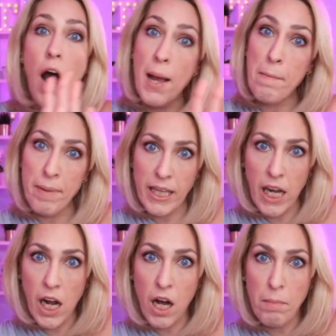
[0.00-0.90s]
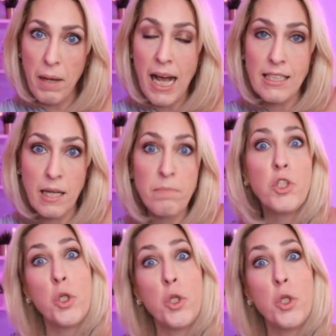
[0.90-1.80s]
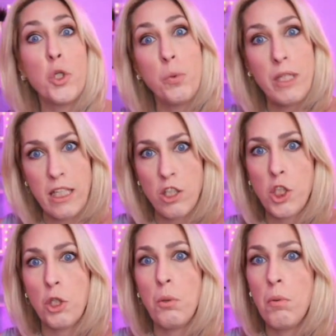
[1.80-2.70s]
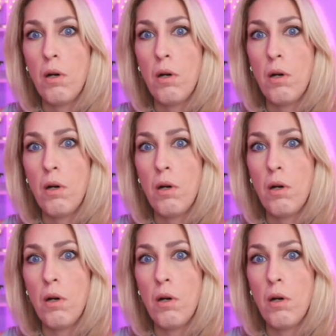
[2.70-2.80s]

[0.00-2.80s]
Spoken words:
I'm picking up as I'm tuned into